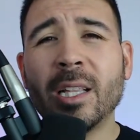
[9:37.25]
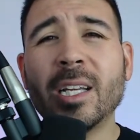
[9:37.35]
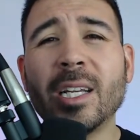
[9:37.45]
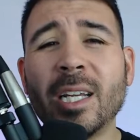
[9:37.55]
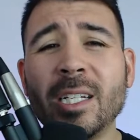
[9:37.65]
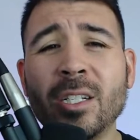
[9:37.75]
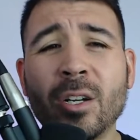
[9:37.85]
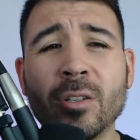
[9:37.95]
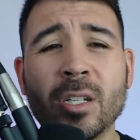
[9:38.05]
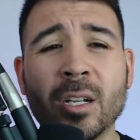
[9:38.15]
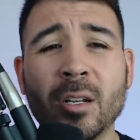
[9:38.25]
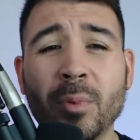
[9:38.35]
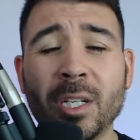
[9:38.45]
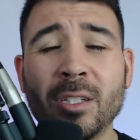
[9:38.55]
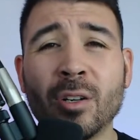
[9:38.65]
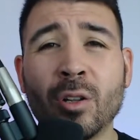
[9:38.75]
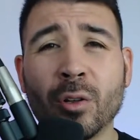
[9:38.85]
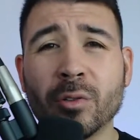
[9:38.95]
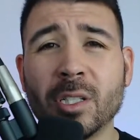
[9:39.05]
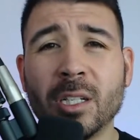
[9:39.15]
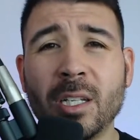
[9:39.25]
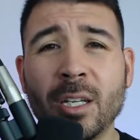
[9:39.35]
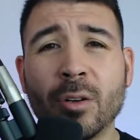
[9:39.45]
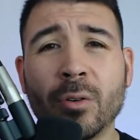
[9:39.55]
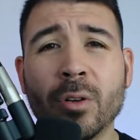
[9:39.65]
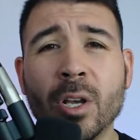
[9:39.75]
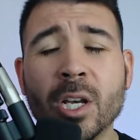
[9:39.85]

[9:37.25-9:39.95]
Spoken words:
the easier it's going to be to close the deal.